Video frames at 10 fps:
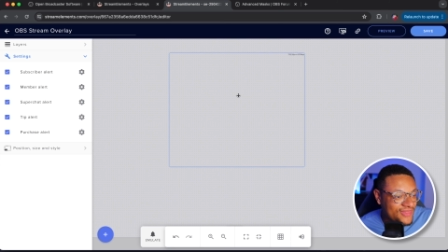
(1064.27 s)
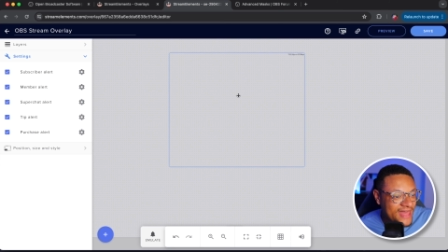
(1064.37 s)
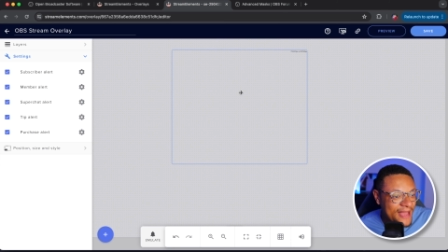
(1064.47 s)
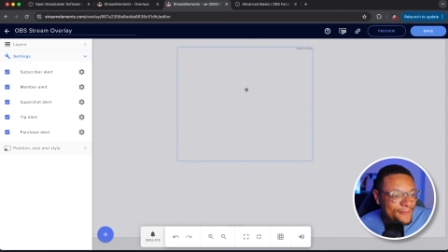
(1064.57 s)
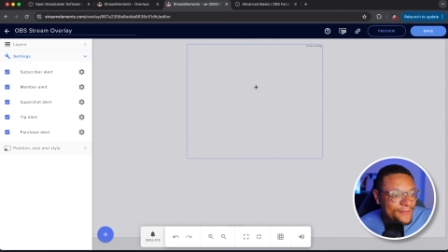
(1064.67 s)
and
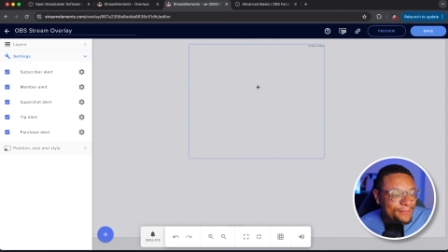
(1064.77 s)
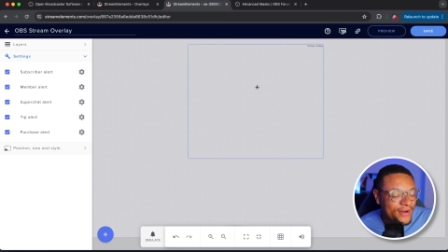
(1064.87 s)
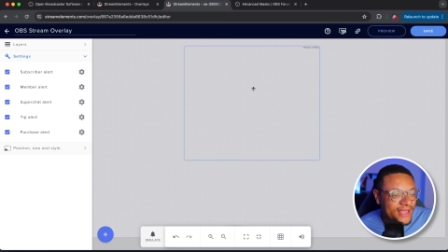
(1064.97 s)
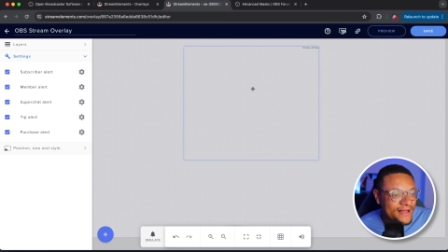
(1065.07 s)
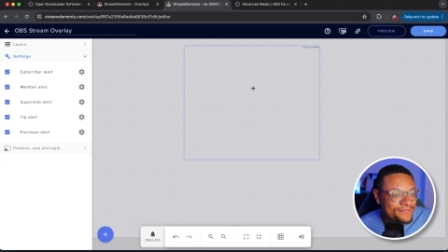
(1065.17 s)
that will
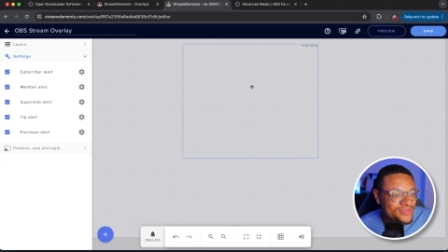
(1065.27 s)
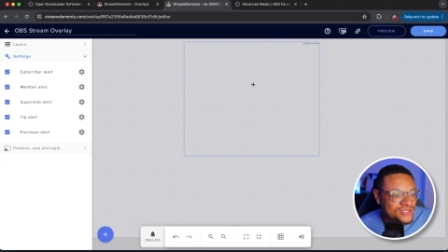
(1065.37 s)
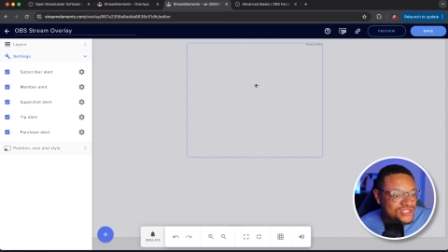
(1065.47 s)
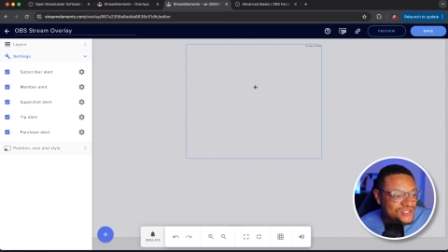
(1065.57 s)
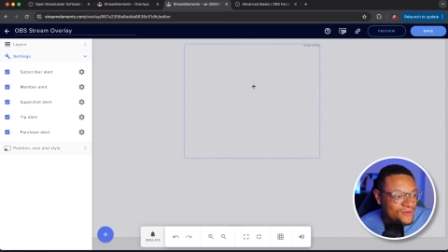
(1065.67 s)
bring up the
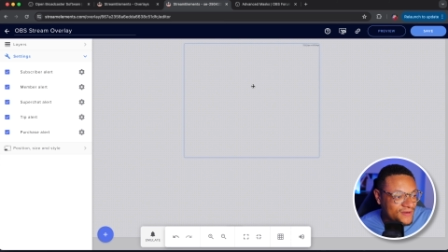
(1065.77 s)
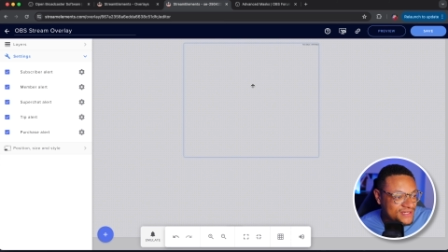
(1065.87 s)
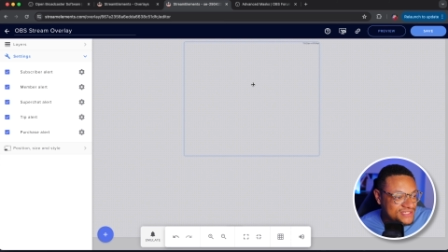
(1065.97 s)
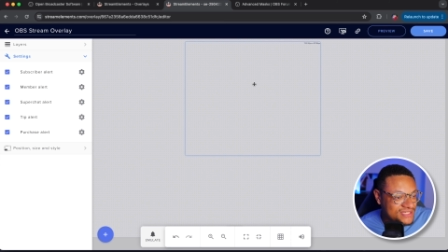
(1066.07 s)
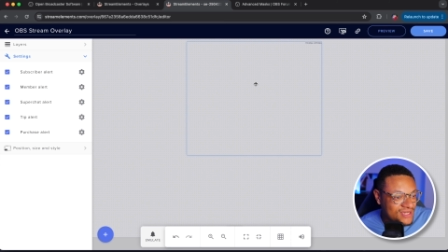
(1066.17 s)

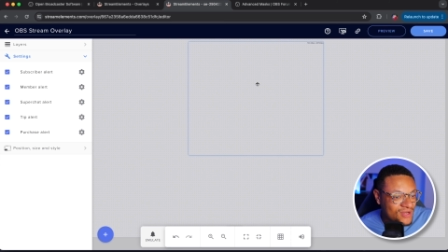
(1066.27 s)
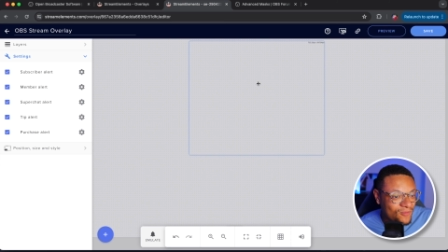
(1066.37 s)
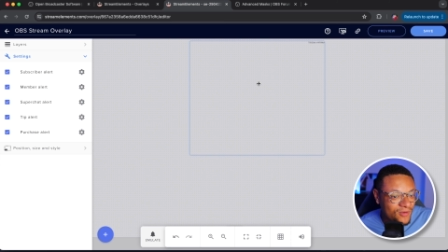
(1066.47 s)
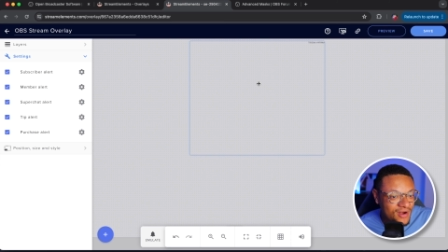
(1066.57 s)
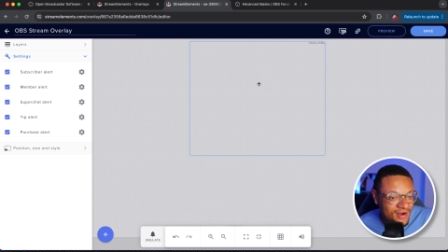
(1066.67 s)
source
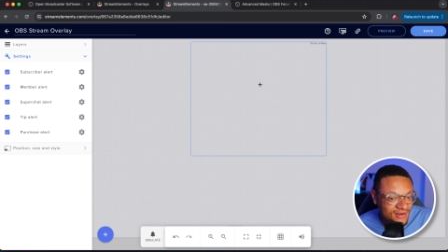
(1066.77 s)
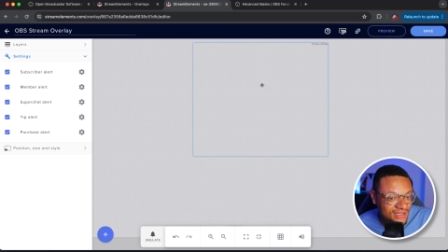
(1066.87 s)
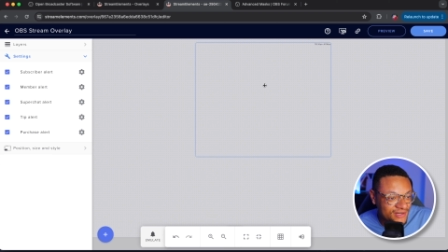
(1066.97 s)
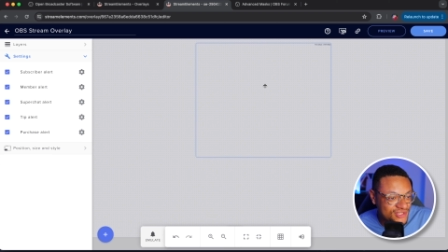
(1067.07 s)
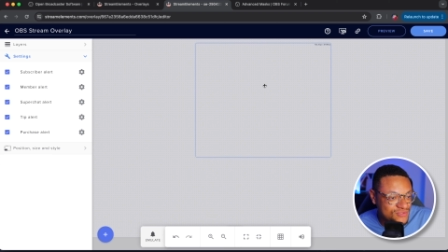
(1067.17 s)
where our
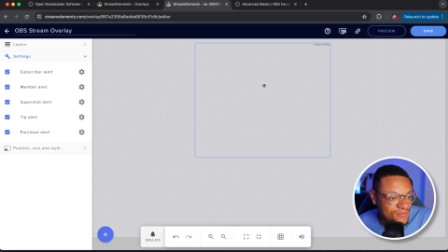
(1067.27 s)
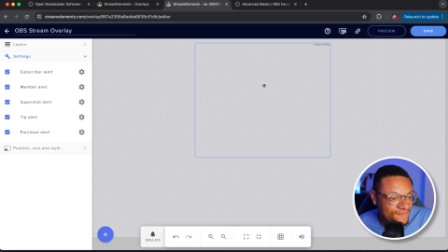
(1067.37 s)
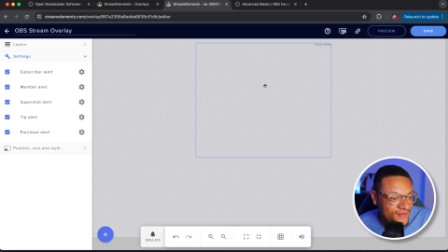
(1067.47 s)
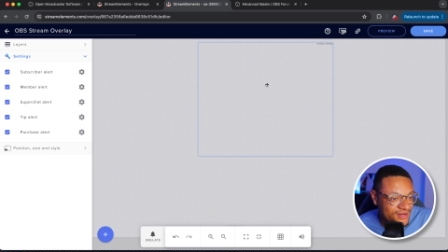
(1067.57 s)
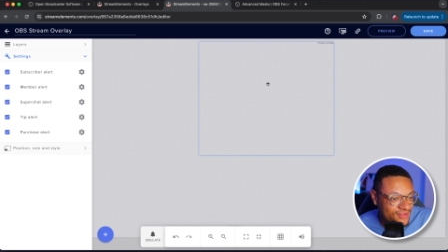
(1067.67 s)
alerts will
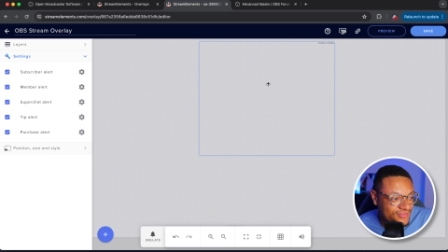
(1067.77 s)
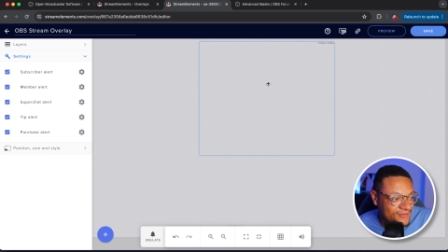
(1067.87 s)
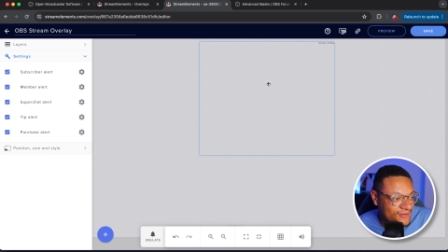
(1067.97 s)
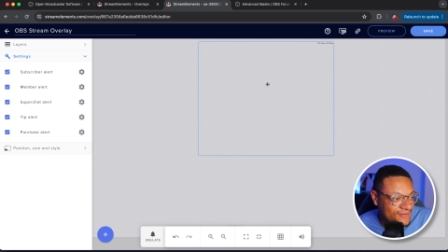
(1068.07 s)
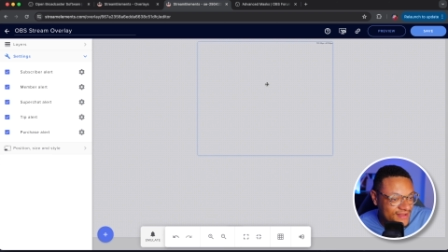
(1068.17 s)
funnel
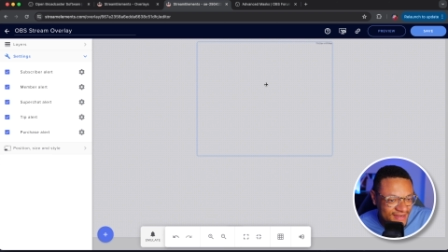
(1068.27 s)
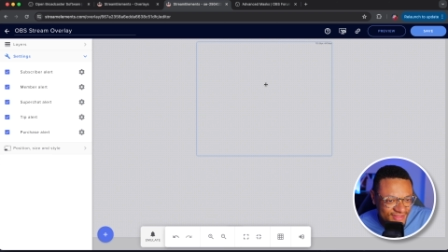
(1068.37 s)
through.